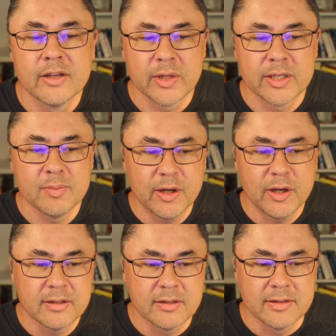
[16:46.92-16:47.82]
I spoke
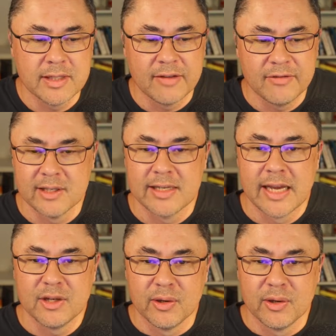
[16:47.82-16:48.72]
to Stefan
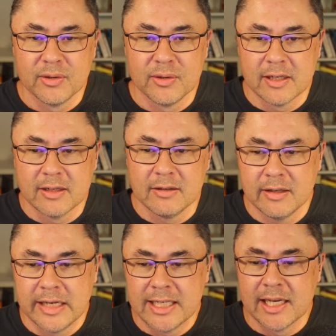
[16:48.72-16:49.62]
Sasanto, who's at
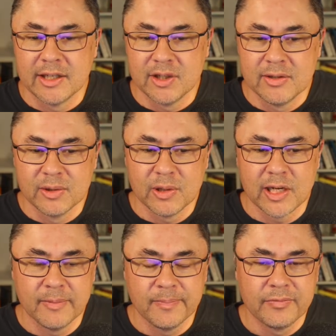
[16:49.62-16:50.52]
ETH
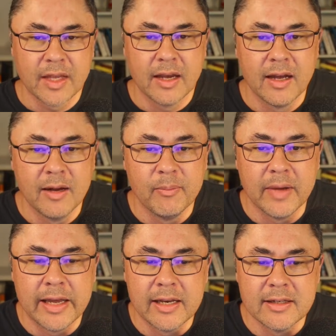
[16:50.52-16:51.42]
Zurich,
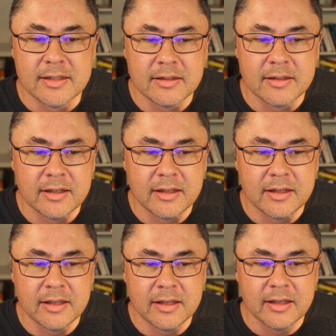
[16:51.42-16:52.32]
and
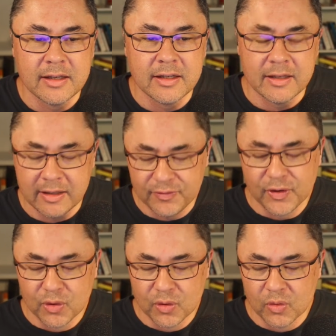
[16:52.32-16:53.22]
his
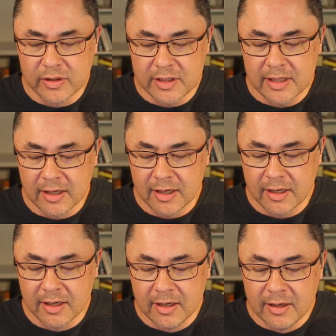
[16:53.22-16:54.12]
view was that
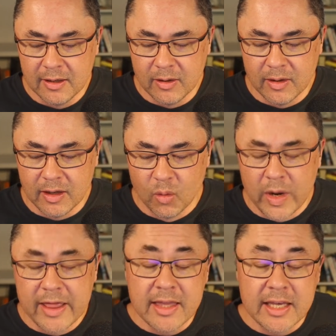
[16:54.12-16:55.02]

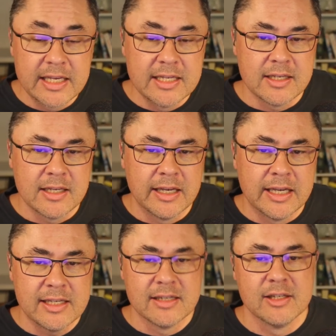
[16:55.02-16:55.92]
when these
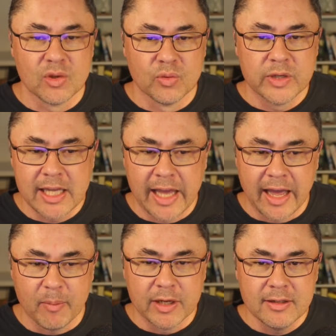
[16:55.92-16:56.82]
incidents originally
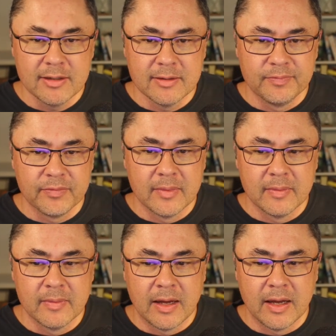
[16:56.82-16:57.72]
happened,
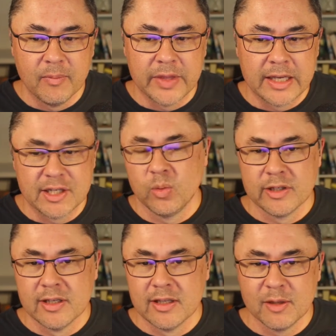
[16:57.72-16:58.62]
there just
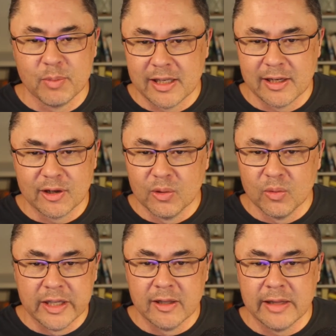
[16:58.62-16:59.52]
wasn't the political
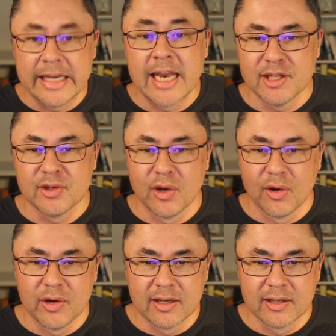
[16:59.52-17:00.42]
will in
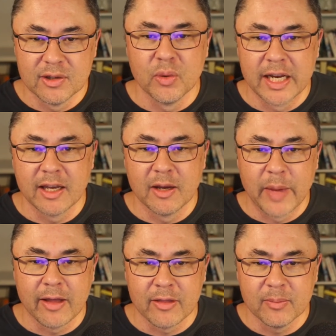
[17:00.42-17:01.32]
Estonia to do anything
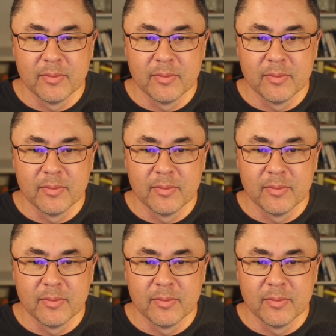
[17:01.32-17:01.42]
about them,